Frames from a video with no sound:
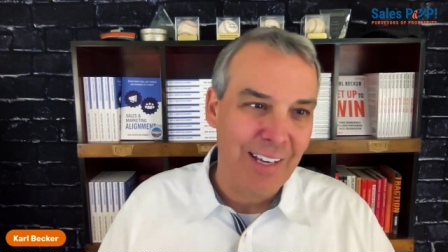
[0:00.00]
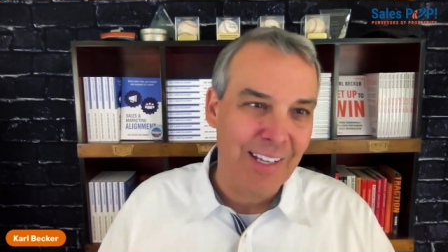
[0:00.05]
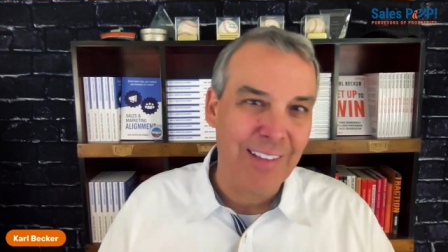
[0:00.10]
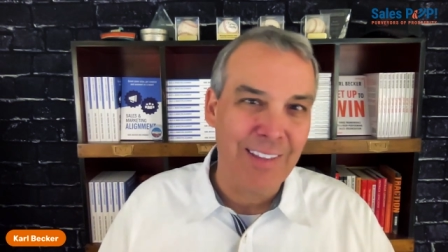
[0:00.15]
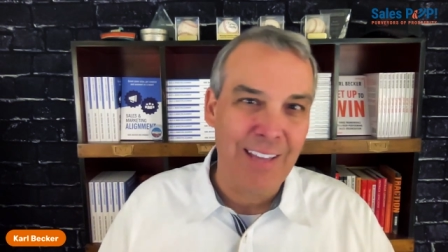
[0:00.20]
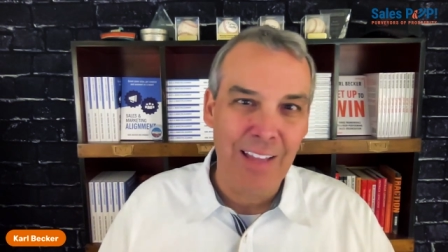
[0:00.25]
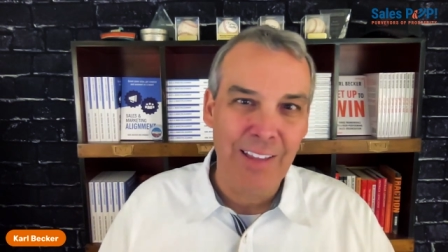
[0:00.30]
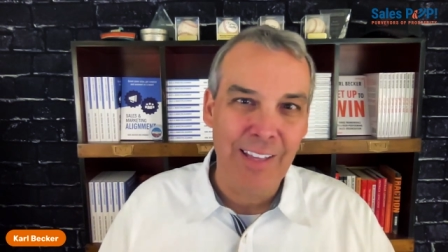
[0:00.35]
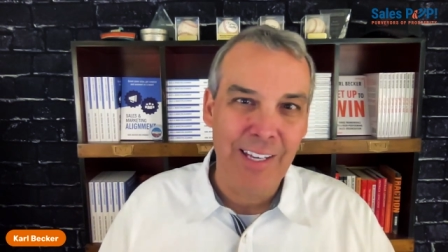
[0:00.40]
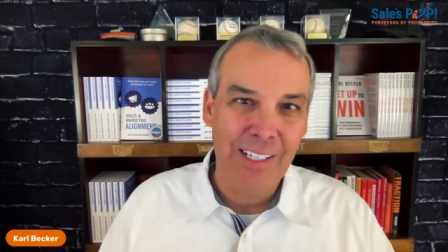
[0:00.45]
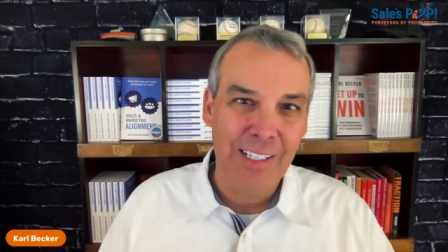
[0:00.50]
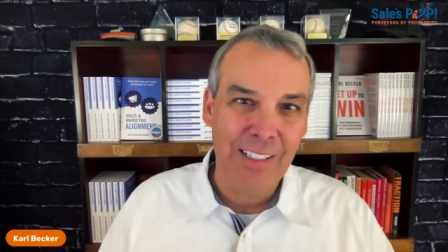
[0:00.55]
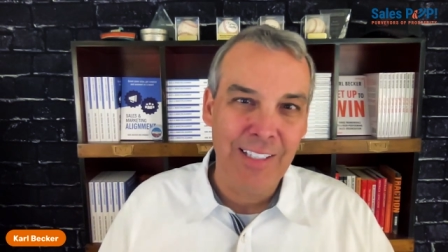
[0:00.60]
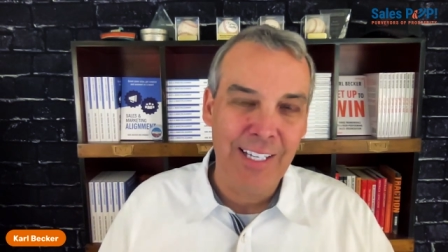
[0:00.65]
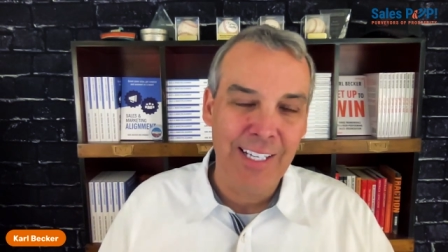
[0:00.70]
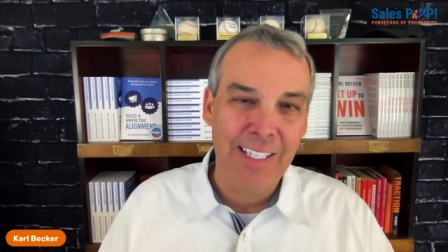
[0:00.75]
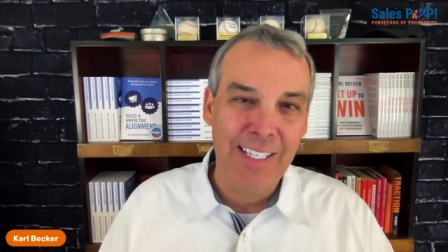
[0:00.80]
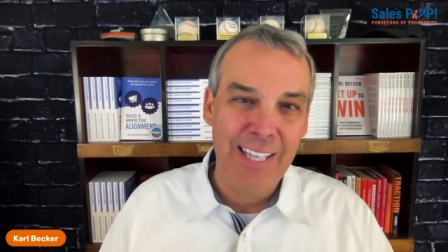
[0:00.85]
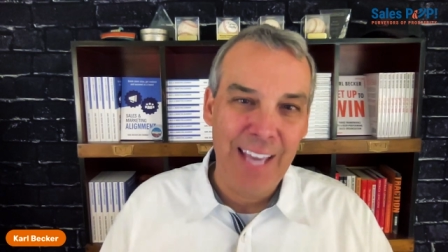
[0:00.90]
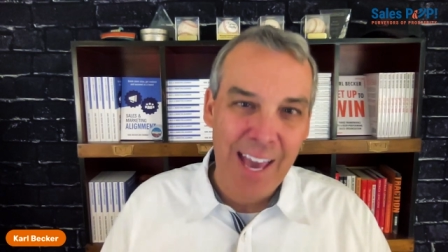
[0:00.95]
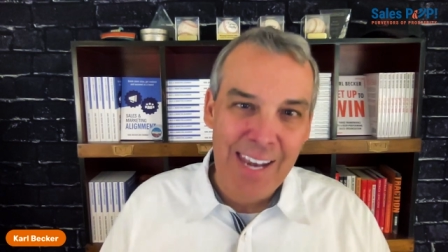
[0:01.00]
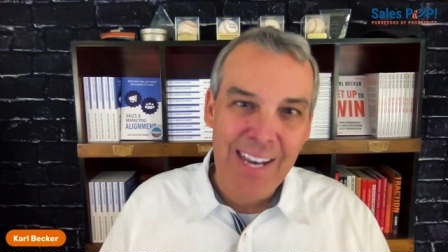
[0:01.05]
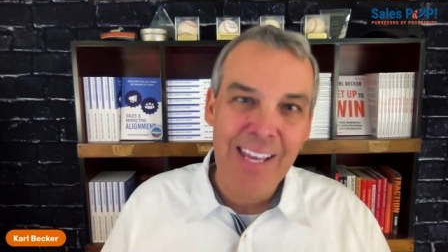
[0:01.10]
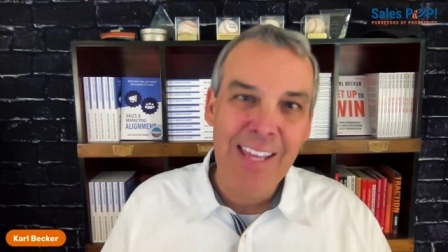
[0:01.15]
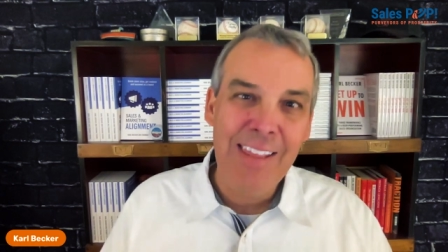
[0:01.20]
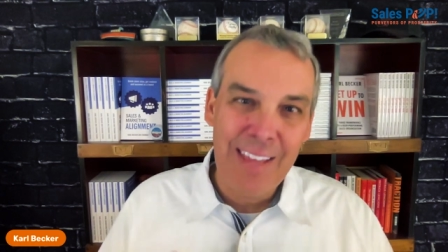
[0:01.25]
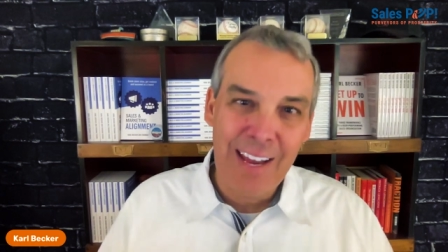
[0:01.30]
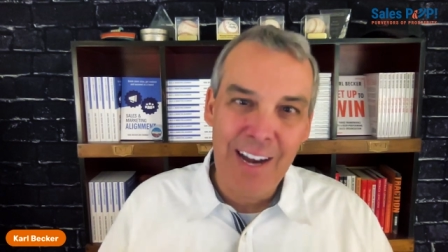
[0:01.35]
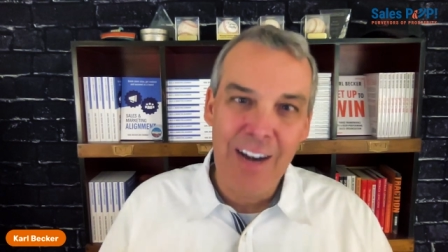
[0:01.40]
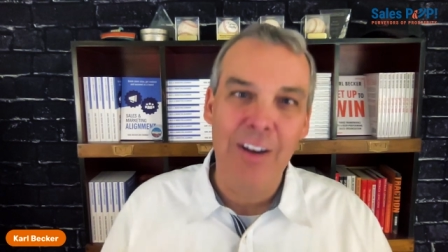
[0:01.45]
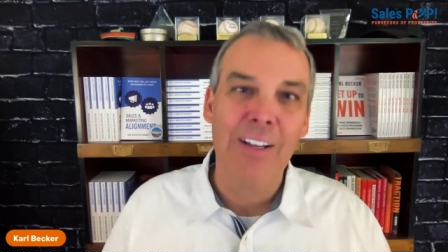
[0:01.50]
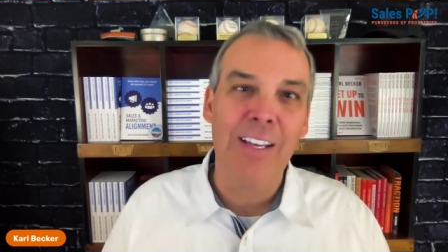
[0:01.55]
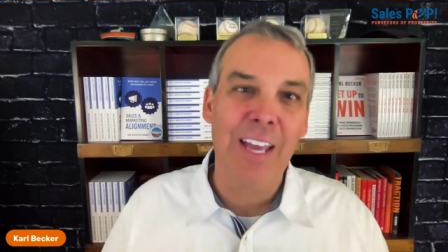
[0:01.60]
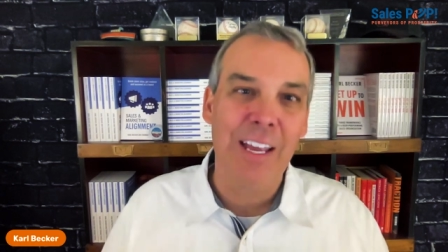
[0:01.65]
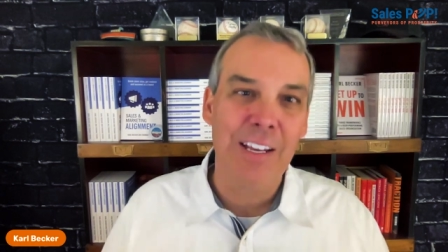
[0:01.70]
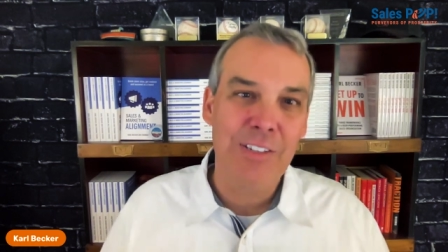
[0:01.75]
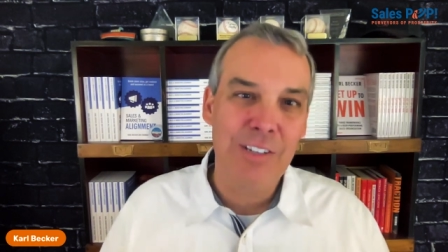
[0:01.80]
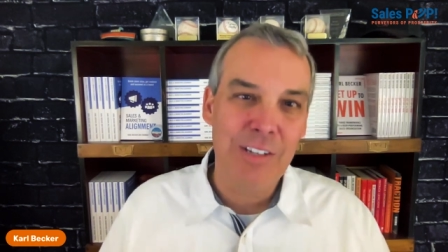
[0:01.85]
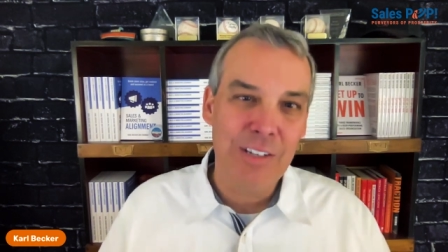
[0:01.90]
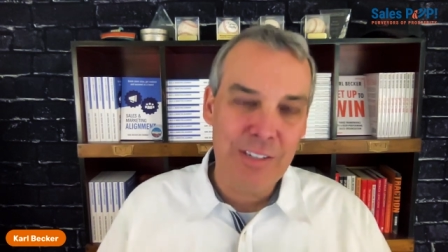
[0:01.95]
like that like like get in there
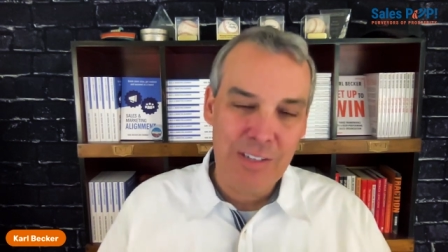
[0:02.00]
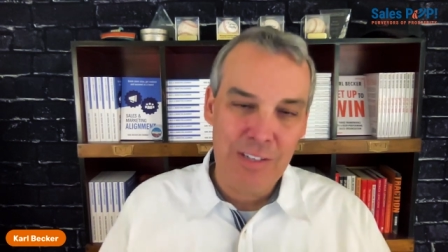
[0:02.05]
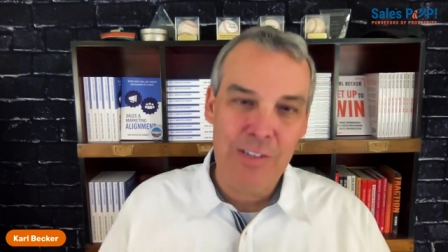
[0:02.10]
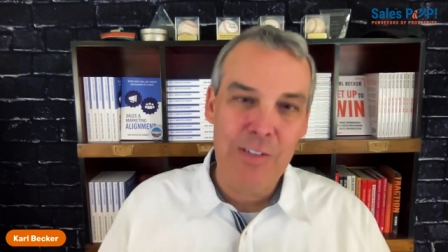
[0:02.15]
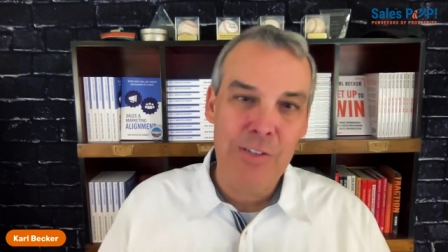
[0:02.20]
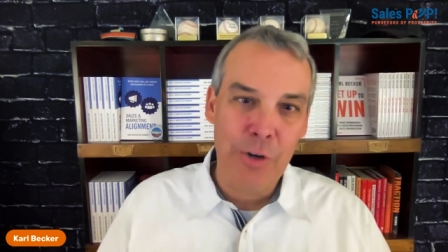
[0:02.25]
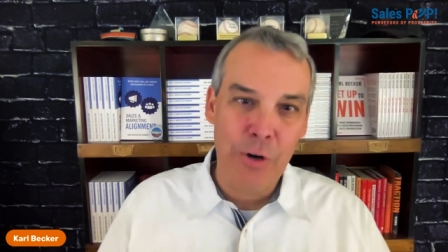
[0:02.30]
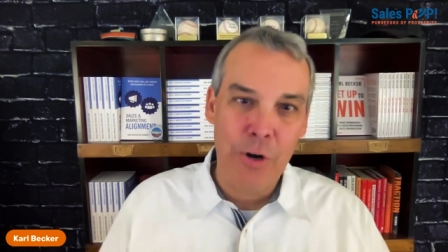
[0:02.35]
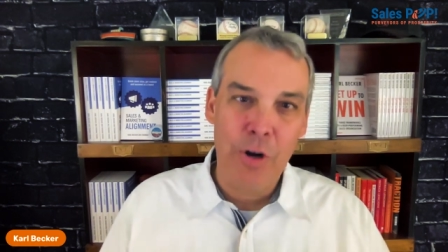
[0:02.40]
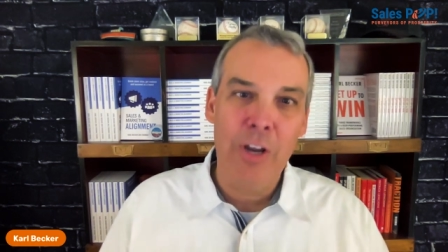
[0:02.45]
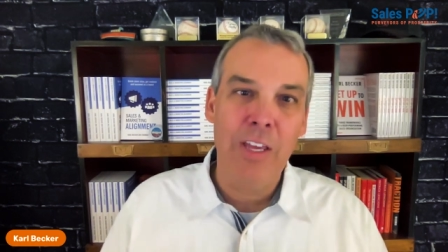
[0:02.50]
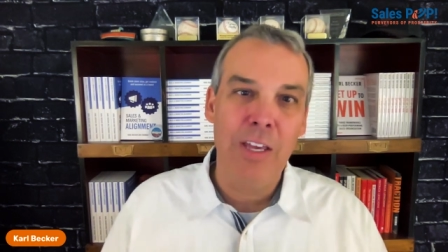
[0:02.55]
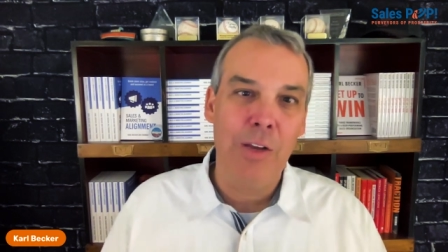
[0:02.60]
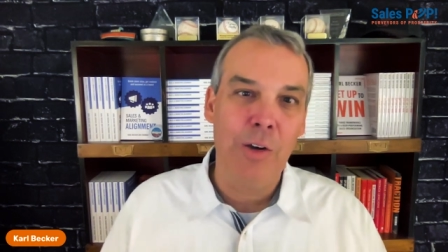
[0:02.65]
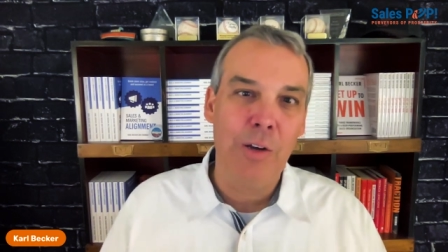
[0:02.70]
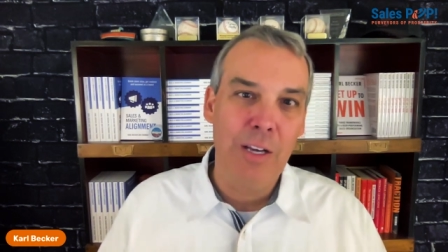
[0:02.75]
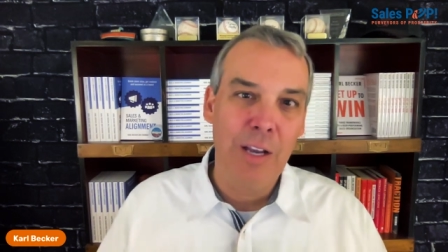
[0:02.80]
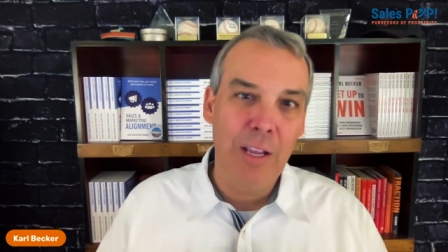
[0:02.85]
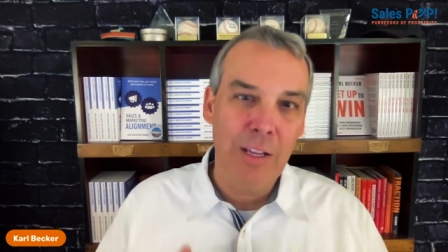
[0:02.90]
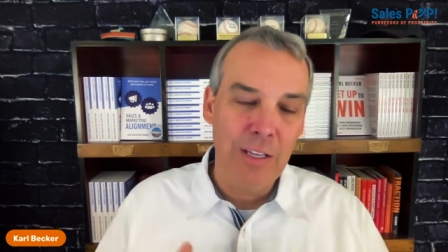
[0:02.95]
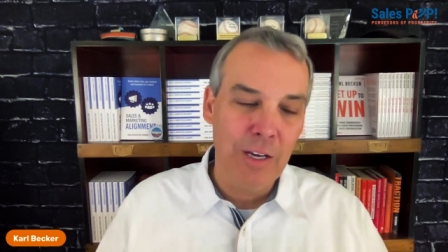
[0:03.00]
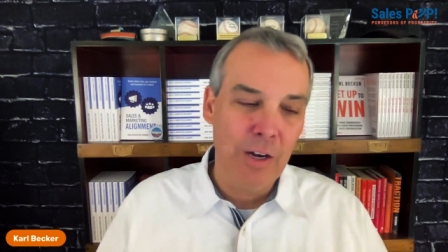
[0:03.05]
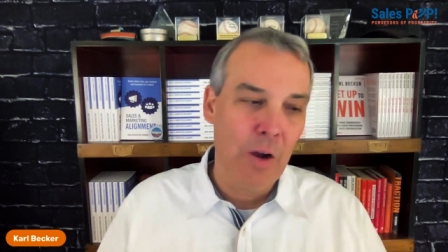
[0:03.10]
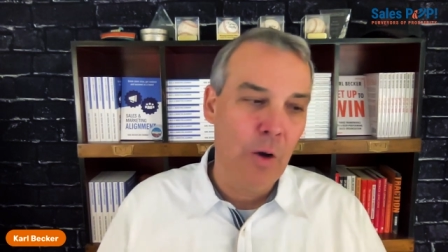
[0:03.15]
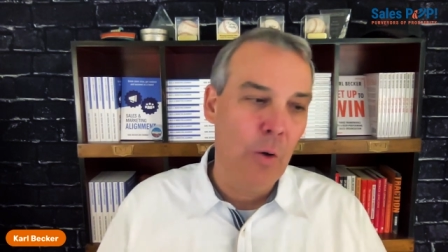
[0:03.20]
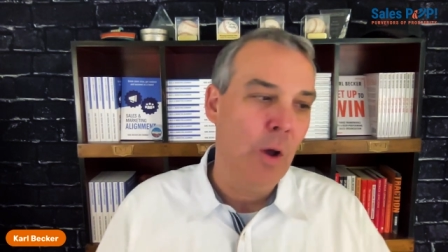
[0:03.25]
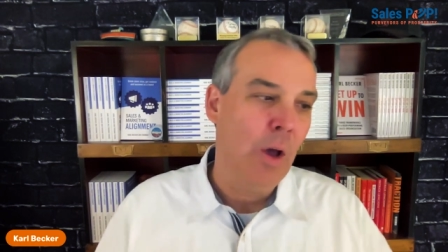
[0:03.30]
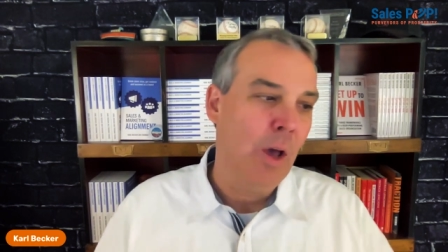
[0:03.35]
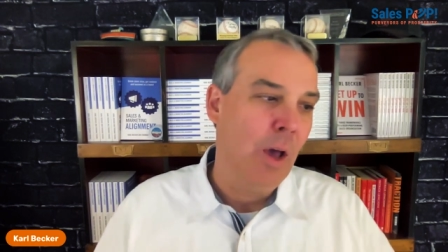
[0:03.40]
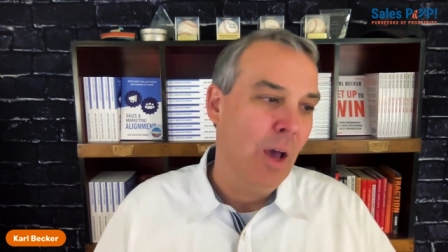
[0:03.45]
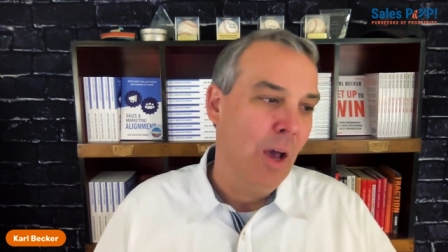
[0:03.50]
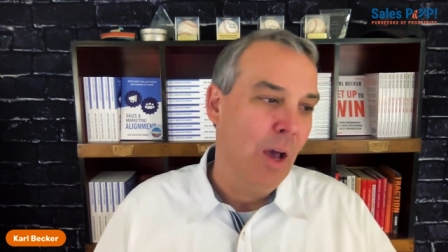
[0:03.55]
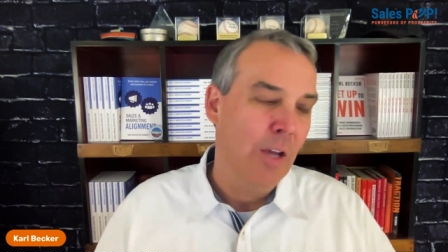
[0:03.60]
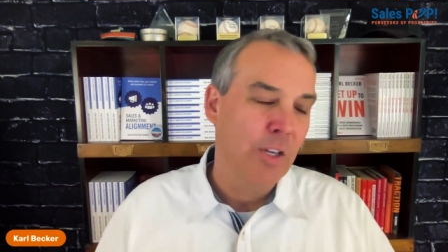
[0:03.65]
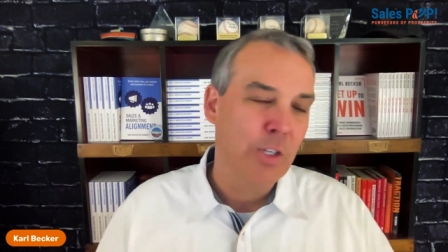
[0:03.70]
get just mm-hmm. as dirty and you know mm-hmm.